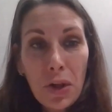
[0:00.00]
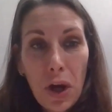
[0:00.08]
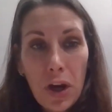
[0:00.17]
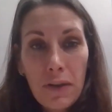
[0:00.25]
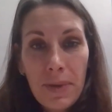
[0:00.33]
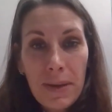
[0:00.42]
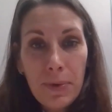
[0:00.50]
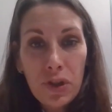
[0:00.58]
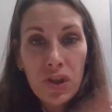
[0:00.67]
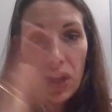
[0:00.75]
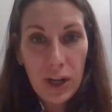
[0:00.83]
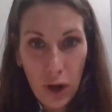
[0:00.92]
a lot of people
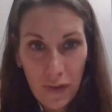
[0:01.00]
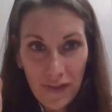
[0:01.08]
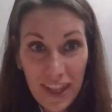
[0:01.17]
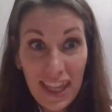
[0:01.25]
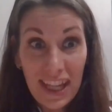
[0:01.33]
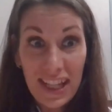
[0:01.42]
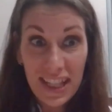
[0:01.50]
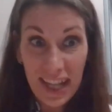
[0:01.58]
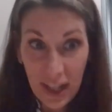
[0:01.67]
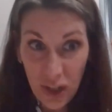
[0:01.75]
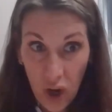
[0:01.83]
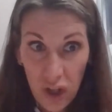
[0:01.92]
shut off. They think it's
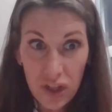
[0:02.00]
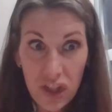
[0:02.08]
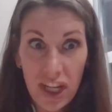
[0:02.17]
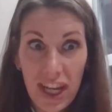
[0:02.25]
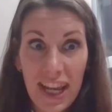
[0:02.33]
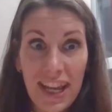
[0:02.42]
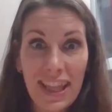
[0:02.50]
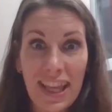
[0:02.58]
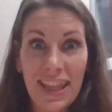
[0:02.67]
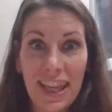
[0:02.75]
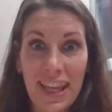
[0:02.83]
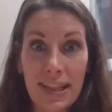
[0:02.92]
technology. They
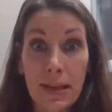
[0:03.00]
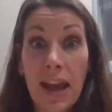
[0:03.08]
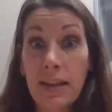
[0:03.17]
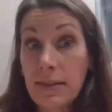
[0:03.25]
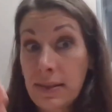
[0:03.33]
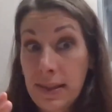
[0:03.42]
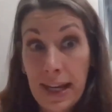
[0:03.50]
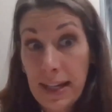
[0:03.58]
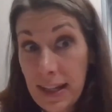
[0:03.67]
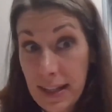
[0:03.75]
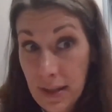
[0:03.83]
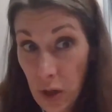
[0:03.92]
think and
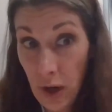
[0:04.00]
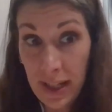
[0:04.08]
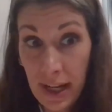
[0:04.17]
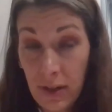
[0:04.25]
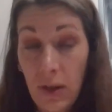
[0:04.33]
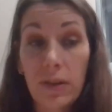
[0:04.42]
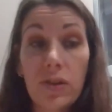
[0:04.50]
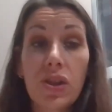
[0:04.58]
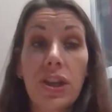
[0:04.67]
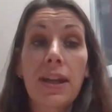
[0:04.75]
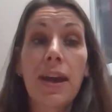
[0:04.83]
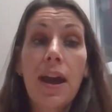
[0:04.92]
data is not
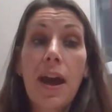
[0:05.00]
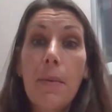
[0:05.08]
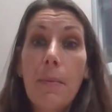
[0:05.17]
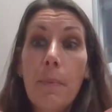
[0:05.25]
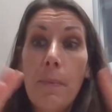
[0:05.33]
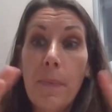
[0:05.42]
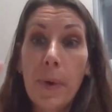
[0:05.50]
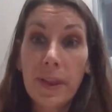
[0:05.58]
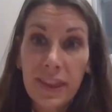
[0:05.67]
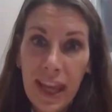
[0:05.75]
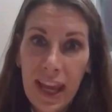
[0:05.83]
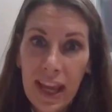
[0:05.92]
technology.
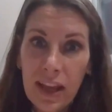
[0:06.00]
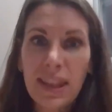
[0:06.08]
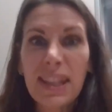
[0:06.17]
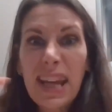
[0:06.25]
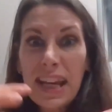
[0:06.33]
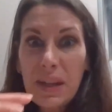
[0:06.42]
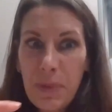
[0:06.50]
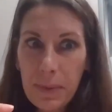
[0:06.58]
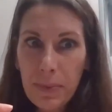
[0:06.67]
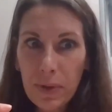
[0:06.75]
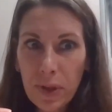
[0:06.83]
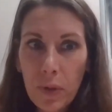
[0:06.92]
But the data
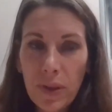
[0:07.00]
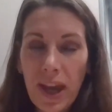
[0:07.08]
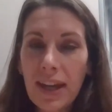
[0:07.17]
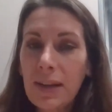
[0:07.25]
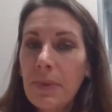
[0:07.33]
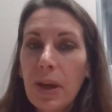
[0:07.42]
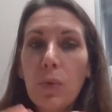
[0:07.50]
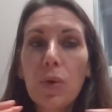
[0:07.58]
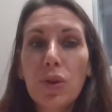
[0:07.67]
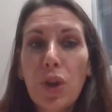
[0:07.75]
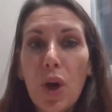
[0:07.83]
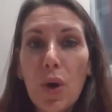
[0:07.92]
people know that. I'm like, well,
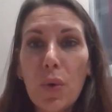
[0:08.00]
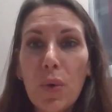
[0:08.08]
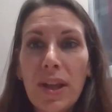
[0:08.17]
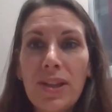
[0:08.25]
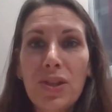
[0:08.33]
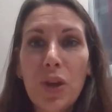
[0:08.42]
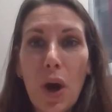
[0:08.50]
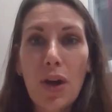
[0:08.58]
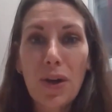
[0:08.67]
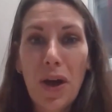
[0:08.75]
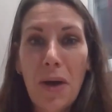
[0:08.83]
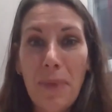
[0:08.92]
no, it's not
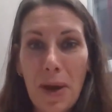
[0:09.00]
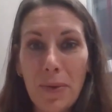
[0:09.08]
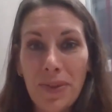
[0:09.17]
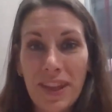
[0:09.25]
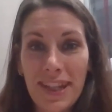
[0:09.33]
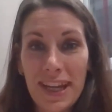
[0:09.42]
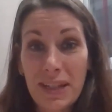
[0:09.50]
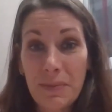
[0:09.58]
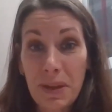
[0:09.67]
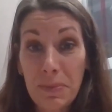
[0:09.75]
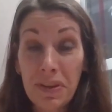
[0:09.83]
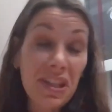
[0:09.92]
about the data
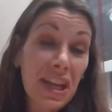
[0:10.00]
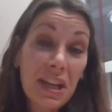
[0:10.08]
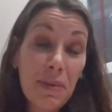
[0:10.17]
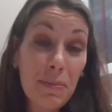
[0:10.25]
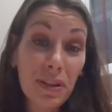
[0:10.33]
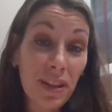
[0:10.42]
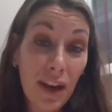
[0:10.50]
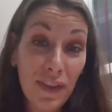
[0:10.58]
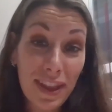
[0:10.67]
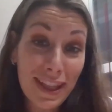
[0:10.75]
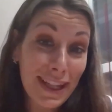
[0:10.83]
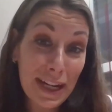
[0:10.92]
people. The data people love
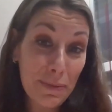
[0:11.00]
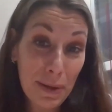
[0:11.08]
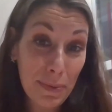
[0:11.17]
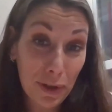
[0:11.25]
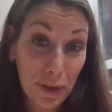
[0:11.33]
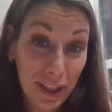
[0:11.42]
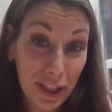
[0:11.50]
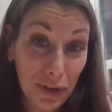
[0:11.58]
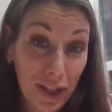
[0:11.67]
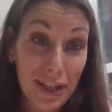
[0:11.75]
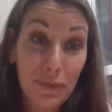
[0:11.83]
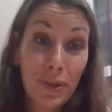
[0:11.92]
it. The data people are
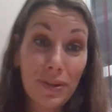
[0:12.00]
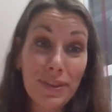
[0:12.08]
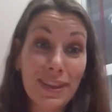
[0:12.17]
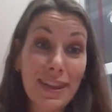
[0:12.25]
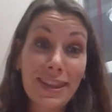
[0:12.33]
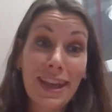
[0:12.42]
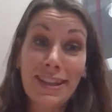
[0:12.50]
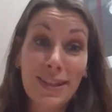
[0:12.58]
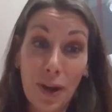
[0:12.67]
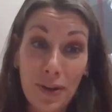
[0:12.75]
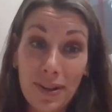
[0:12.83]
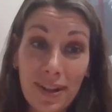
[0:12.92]
literate. That's
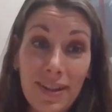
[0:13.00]
not,